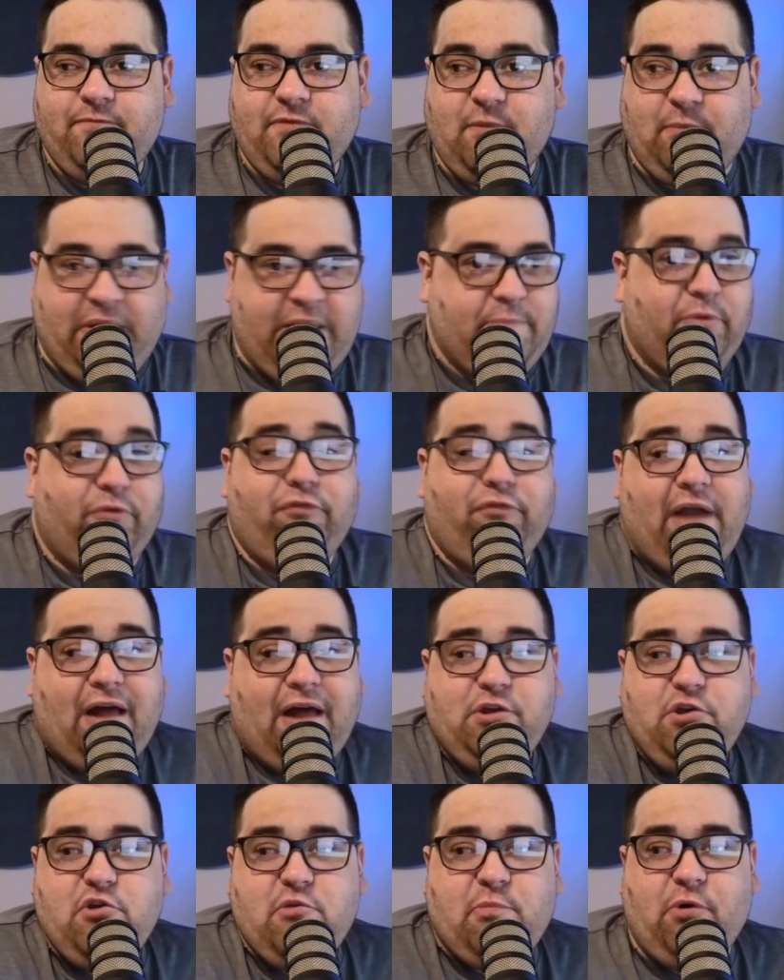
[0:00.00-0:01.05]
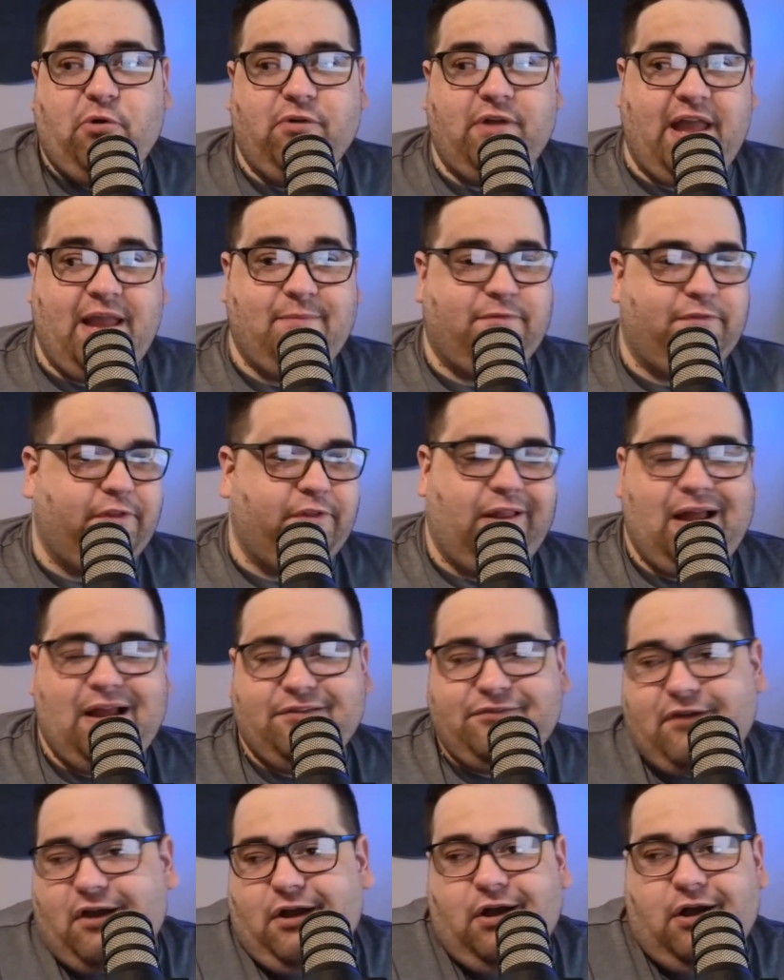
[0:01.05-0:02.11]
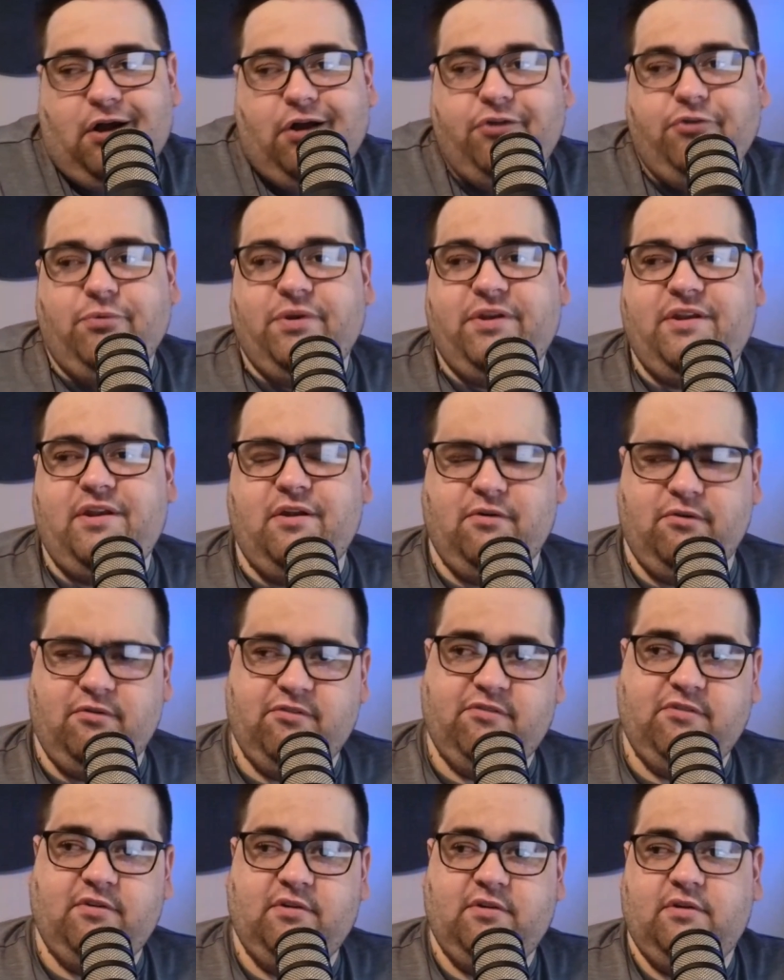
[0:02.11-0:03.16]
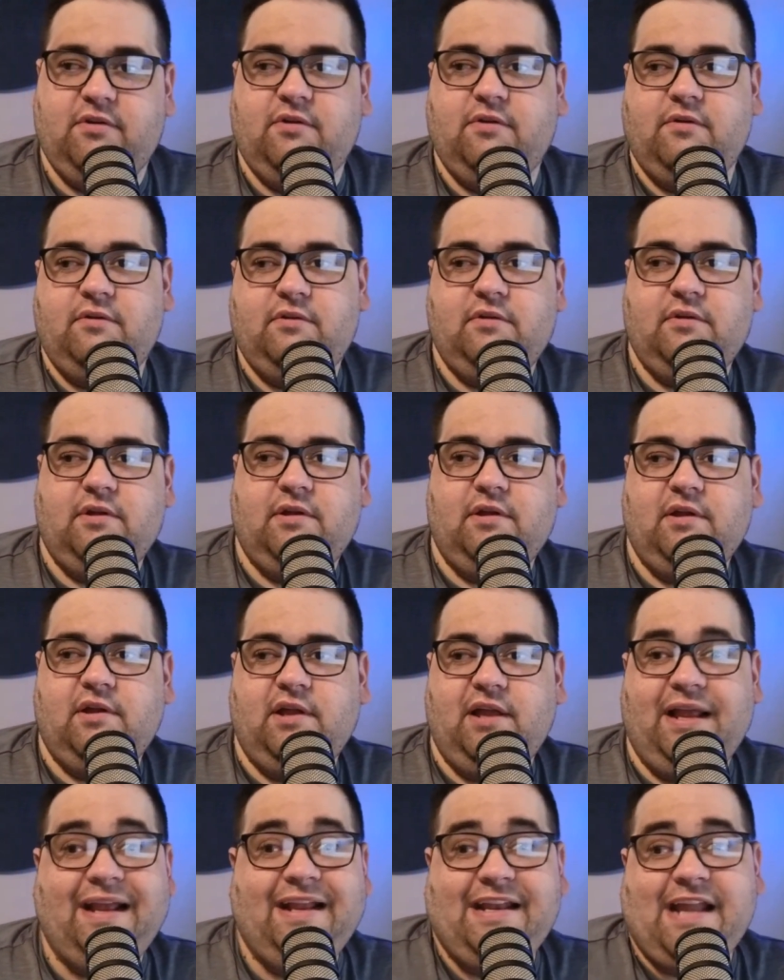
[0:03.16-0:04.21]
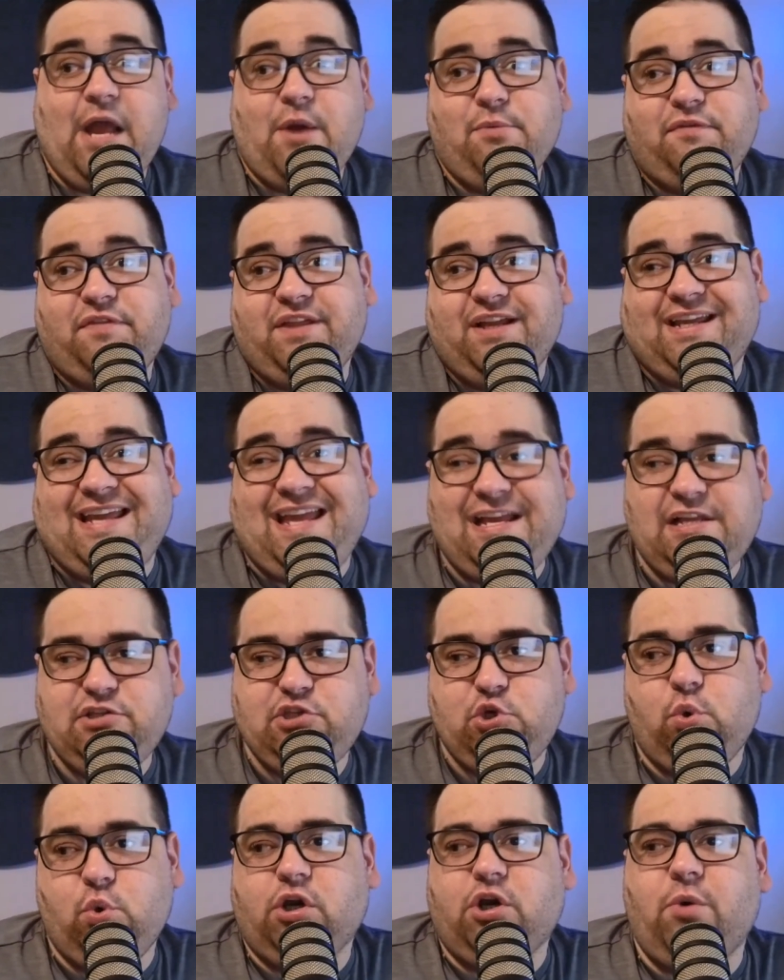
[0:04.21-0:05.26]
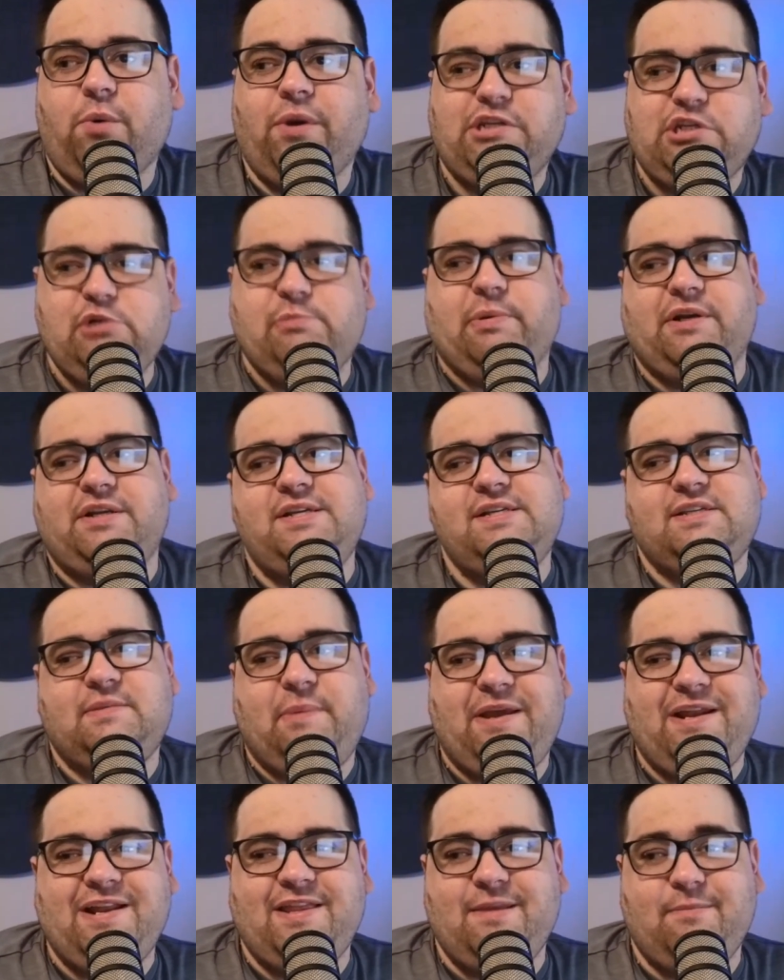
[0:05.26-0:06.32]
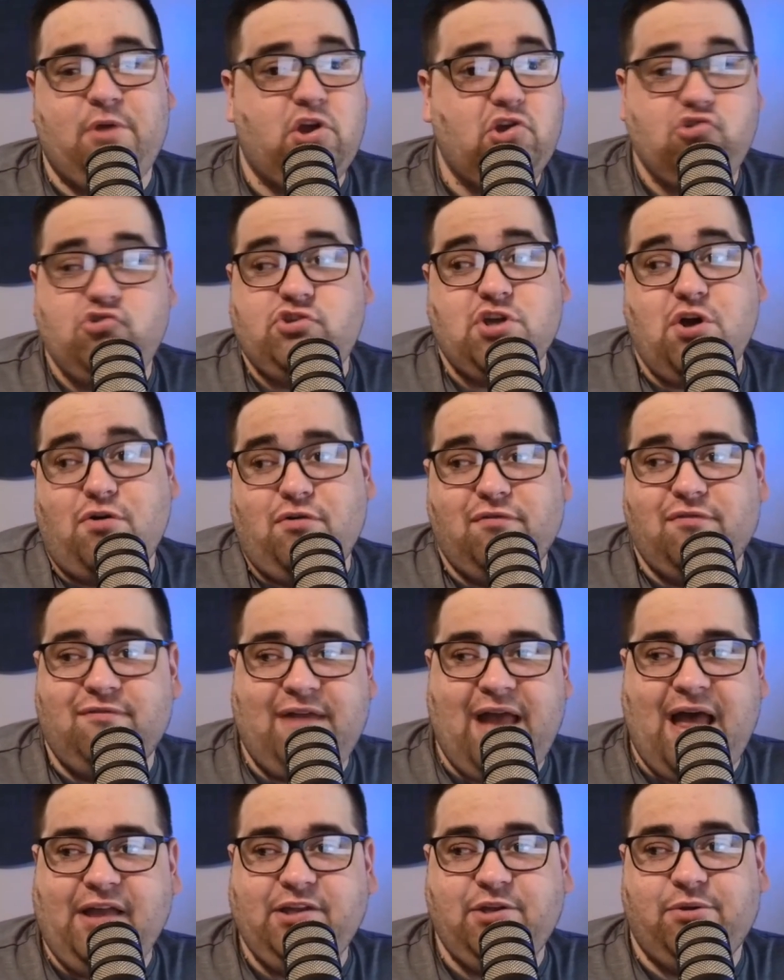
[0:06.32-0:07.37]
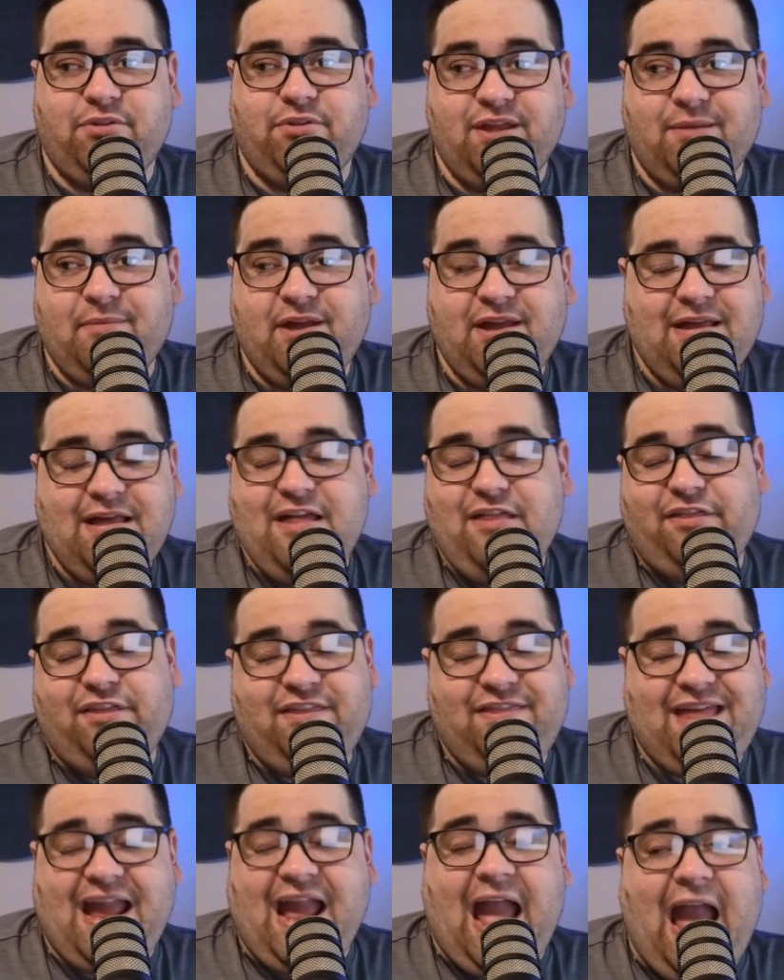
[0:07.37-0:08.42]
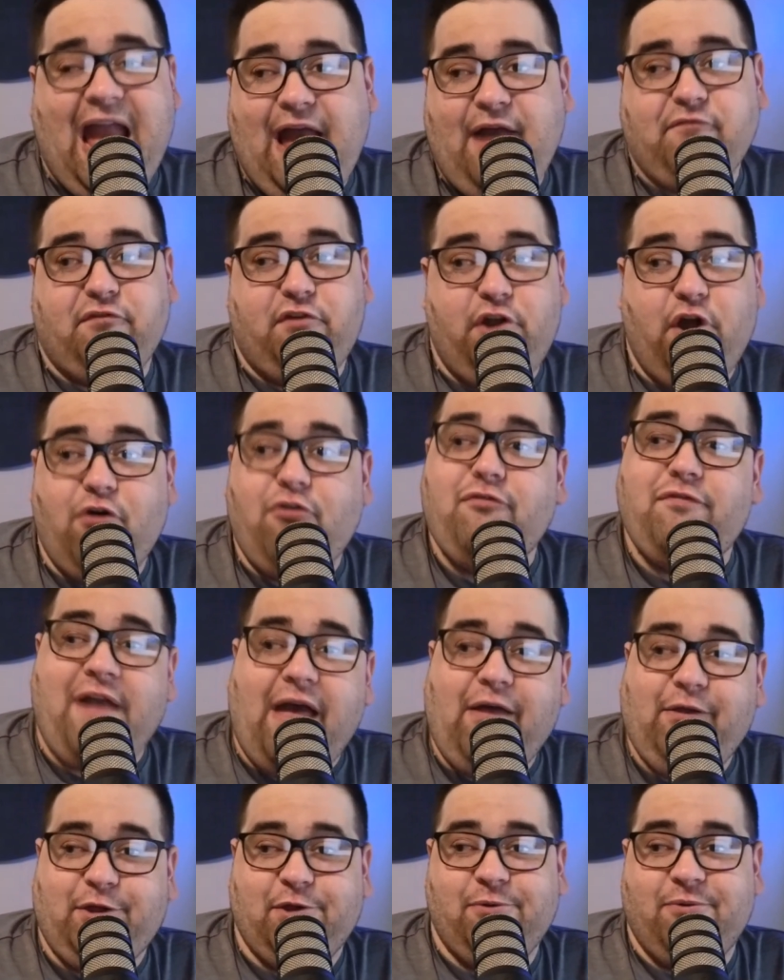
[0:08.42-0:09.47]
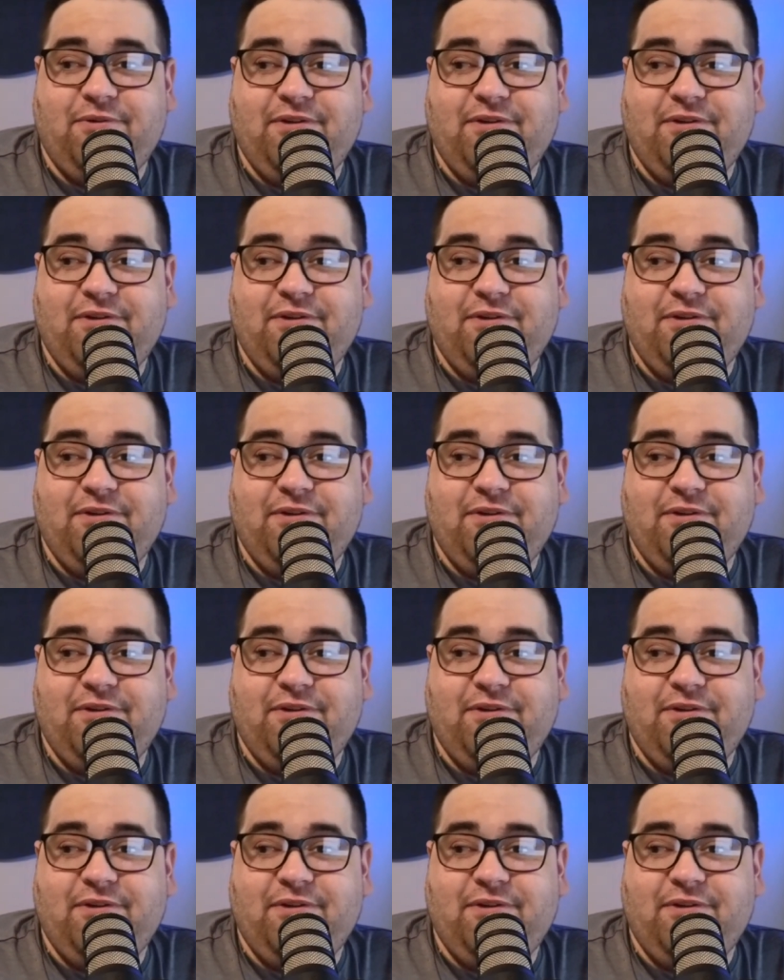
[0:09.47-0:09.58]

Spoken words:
People valued bowl games for the last 100 years. And now if the kids who are going to participate in them don't value them, then they have no value.